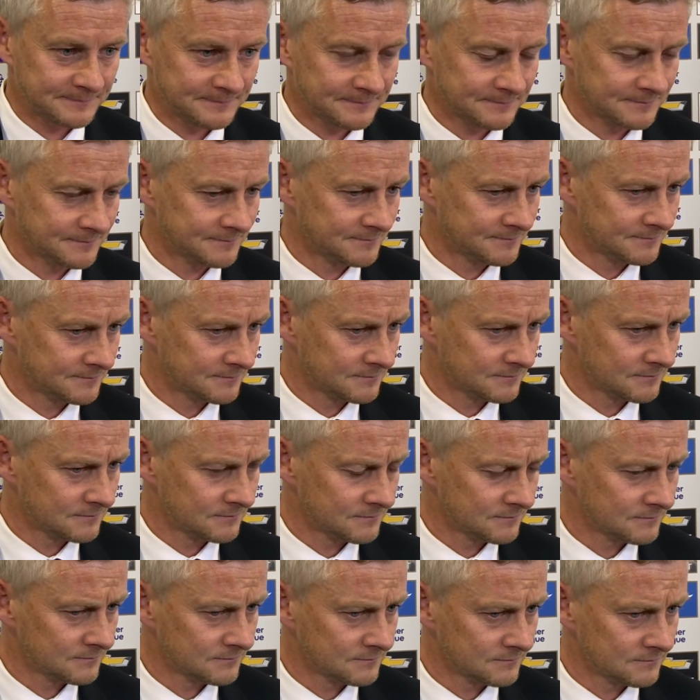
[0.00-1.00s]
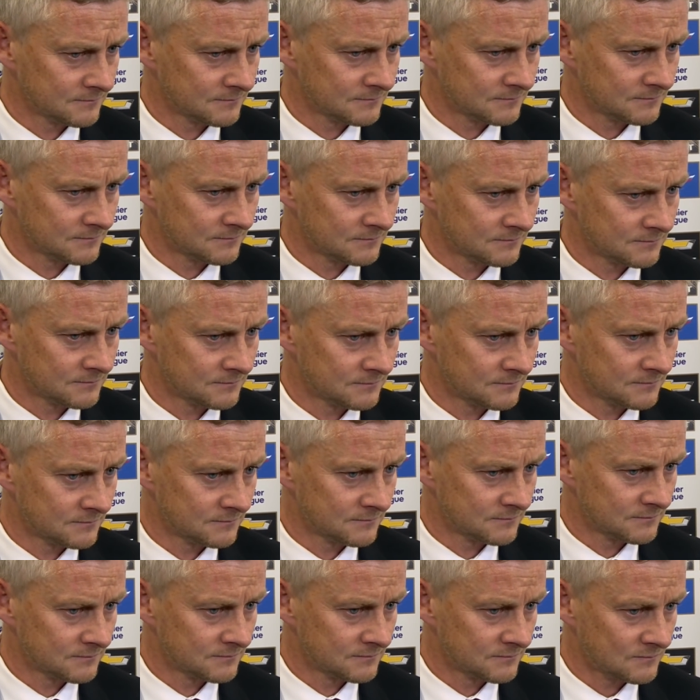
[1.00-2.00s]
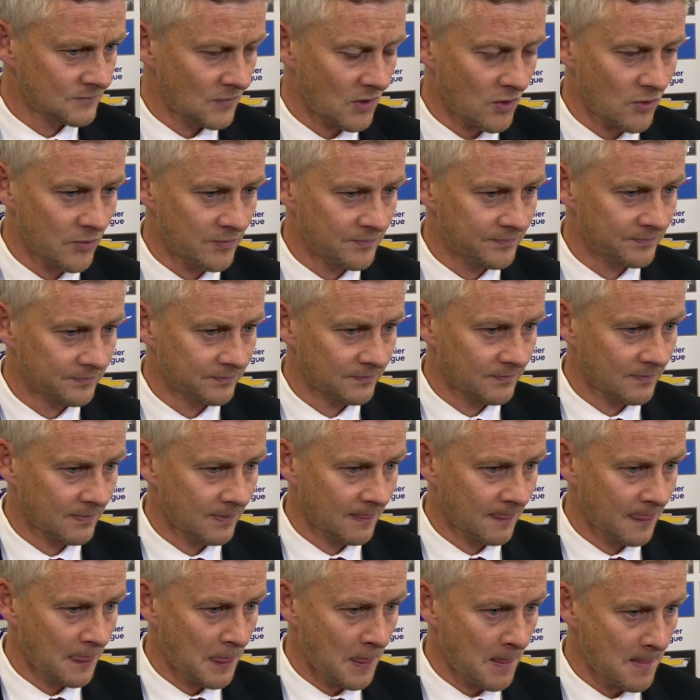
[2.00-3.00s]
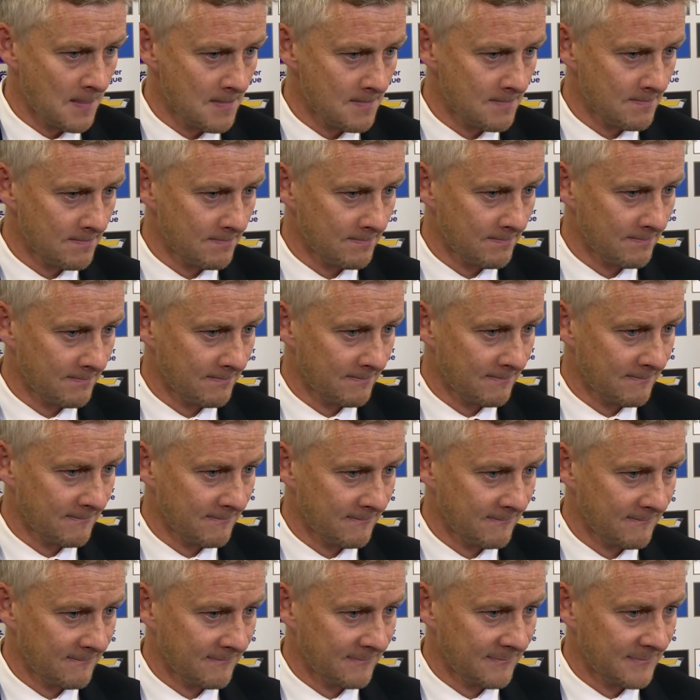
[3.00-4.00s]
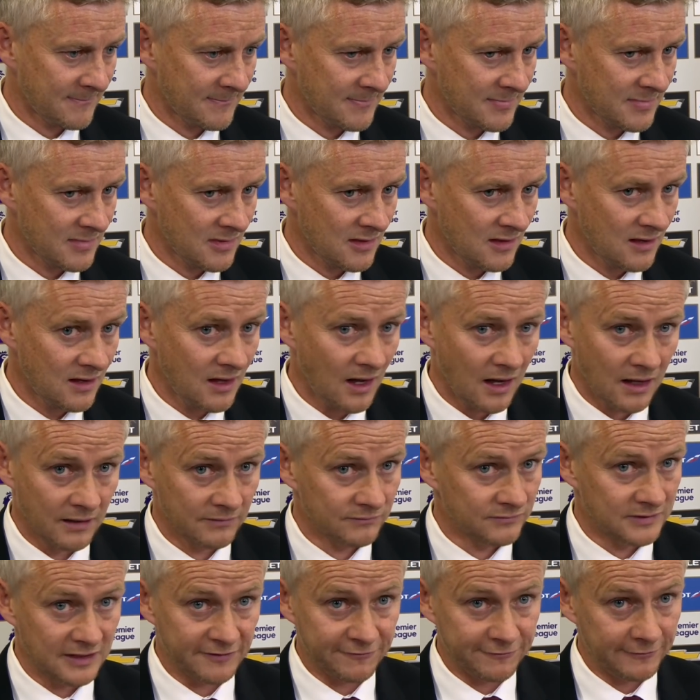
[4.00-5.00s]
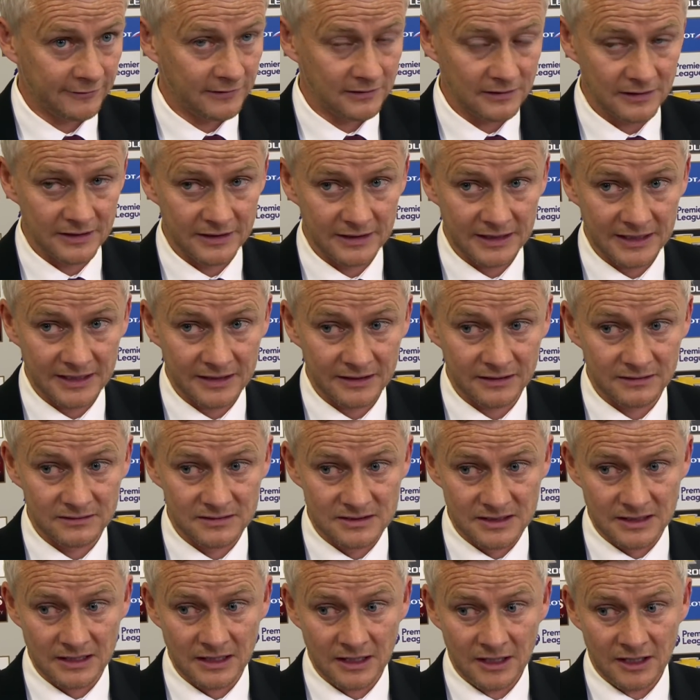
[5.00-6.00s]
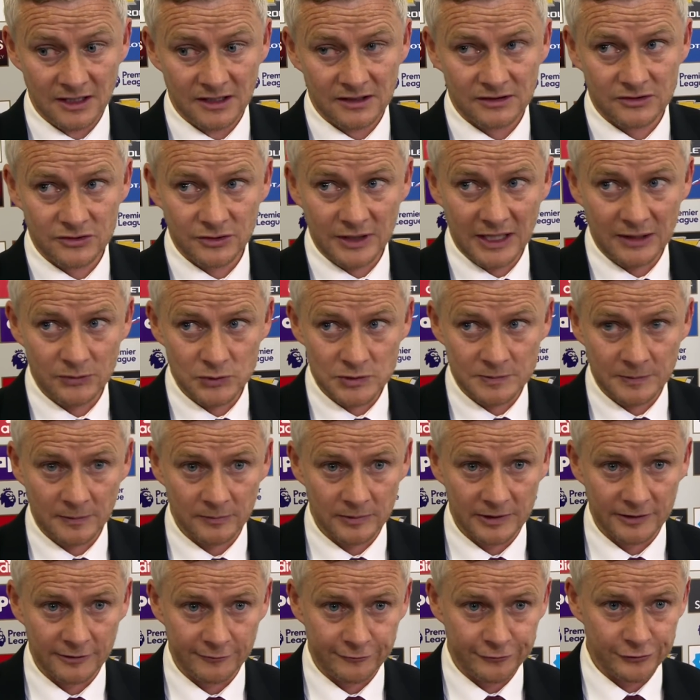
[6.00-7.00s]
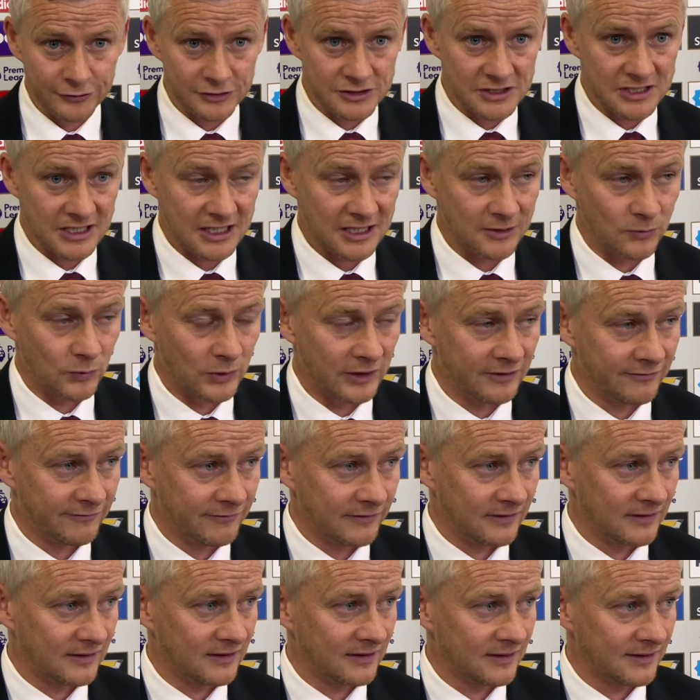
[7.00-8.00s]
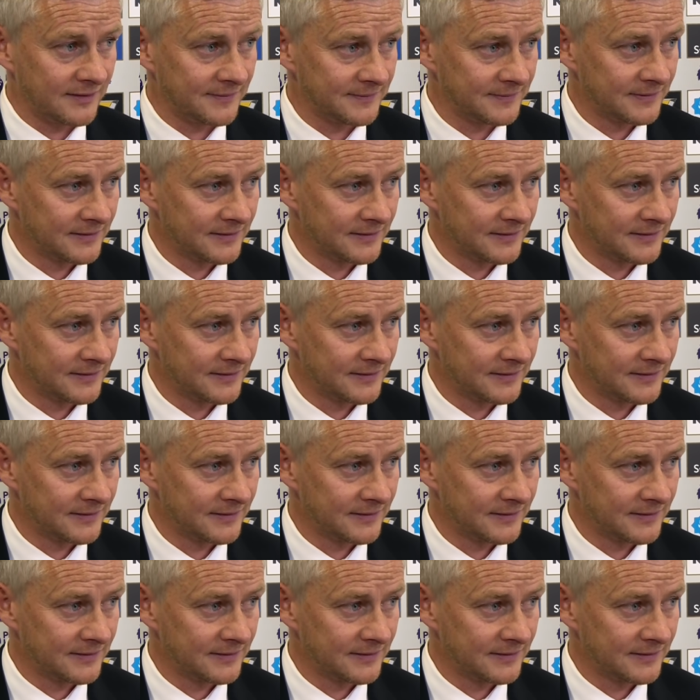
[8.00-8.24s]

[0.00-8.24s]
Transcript: it was never, like it was never going to be an easy game, but in fairness, they did everything you asked them to do, I would imagine. Yeah, definitely. And uh, today was probably the first time we've. Uh,